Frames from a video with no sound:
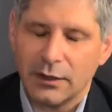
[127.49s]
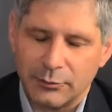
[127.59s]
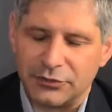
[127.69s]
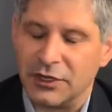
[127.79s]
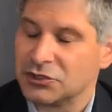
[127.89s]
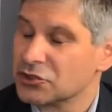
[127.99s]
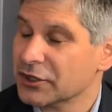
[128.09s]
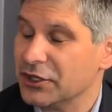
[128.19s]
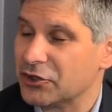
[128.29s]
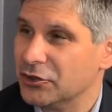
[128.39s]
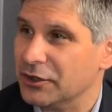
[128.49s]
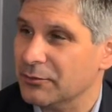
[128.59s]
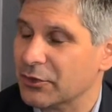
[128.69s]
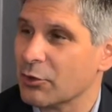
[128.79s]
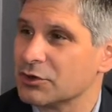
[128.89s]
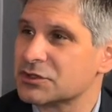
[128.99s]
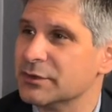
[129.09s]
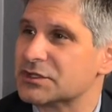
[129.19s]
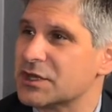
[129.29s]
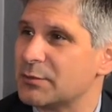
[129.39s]
Potentially it could. There are some
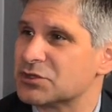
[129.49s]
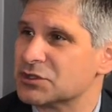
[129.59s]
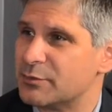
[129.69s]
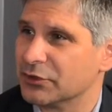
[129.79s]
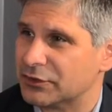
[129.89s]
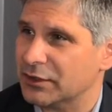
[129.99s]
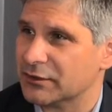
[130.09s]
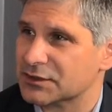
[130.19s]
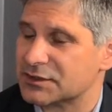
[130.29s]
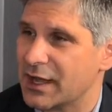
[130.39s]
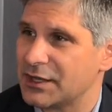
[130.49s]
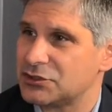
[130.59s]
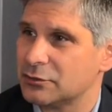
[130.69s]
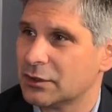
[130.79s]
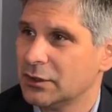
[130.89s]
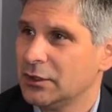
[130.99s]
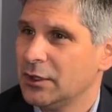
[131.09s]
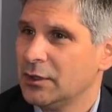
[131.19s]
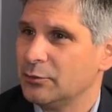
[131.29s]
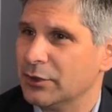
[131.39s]
exceptions built into the statute,
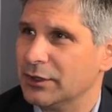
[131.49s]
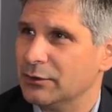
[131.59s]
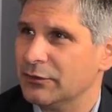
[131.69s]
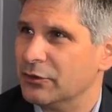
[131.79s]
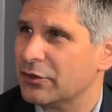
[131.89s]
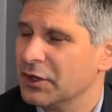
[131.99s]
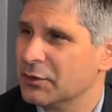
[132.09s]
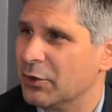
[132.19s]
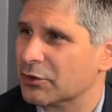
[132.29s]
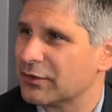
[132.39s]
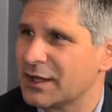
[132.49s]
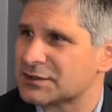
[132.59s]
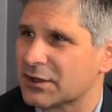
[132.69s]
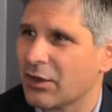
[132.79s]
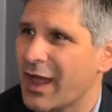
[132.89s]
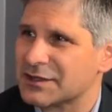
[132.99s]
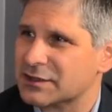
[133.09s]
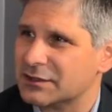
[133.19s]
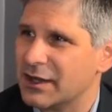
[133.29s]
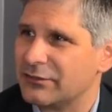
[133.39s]
but if you think about it, that's a
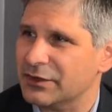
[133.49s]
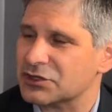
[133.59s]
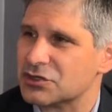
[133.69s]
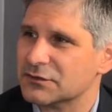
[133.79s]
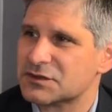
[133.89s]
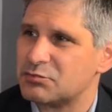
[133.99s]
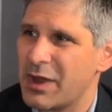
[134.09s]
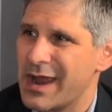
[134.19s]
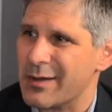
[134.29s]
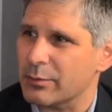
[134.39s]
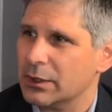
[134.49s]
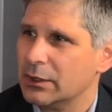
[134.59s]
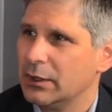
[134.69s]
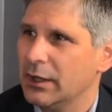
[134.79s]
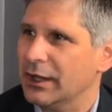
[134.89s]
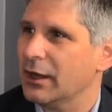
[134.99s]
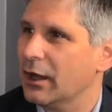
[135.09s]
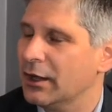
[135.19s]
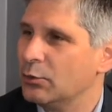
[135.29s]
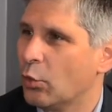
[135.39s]
classic definition of spam, an
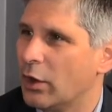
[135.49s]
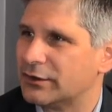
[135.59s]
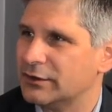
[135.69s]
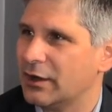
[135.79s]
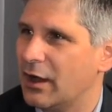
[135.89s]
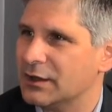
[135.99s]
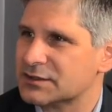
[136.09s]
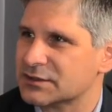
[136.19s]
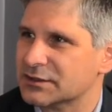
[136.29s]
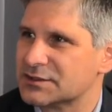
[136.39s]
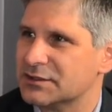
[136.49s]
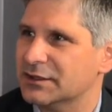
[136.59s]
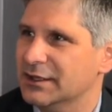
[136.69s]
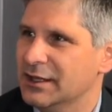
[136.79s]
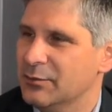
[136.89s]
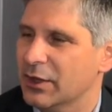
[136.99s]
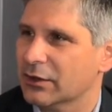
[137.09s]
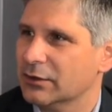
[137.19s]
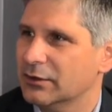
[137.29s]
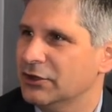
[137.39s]
unwanted, unsolicited
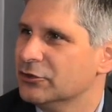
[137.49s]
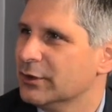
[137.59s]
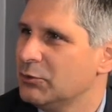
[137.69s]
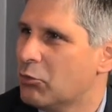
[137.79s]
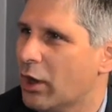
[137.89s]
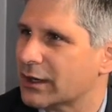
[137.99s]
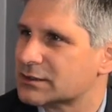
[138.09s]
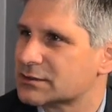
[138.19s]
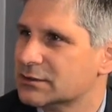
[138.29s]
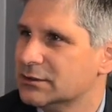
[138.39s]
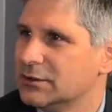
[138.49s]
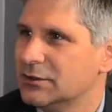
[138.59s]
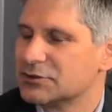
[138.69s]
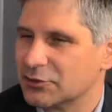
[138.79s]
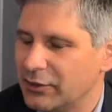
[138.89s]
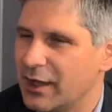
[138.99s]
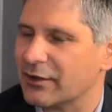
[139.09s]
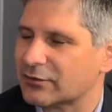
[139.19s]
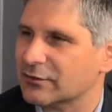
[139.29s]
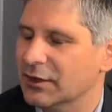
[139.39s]
email in your inbox. So
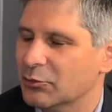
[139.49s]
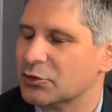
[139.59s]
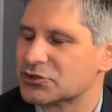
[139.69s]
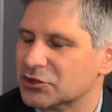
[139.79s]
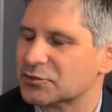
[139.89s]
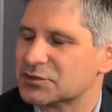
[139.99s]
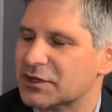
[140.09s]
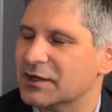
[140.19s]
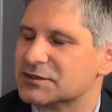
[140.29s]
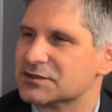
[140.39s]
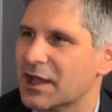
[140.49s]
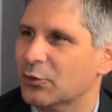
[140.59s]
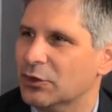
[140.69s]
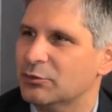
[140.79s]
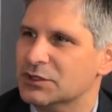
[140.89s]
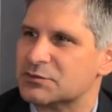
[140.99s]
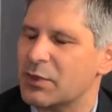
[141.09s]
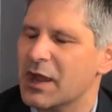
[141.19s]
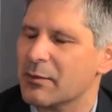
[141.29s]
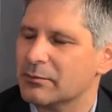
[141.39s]
yes, in most circumstances that would be
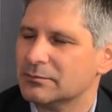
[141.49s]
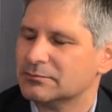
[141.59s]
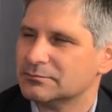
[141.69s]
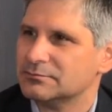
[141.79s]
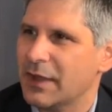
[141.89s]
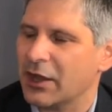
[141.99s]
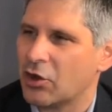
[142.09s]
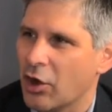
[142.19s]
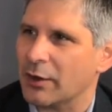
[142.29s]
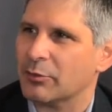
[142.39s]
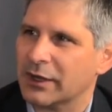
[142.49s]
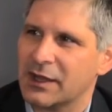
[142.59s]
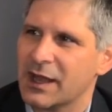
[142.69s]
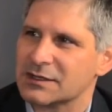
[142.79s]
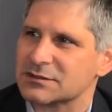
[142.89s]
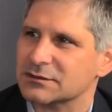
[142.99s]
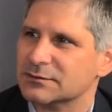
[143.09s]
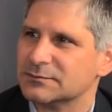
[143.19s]
spam and caught by CASL